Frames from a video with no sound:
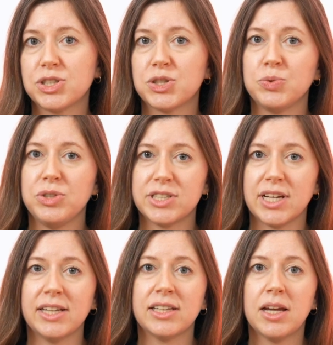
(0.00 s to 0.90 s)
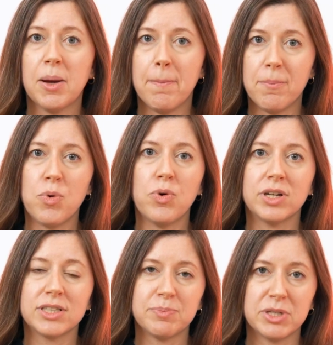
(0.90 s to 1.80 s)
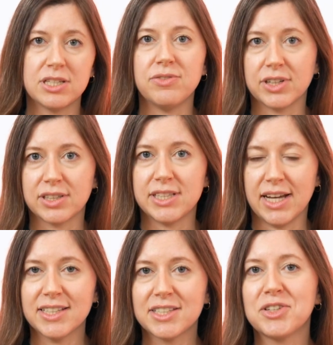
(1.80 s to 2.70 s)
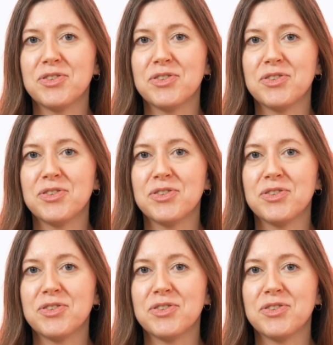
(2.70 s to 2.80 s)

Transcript: to design more specific tests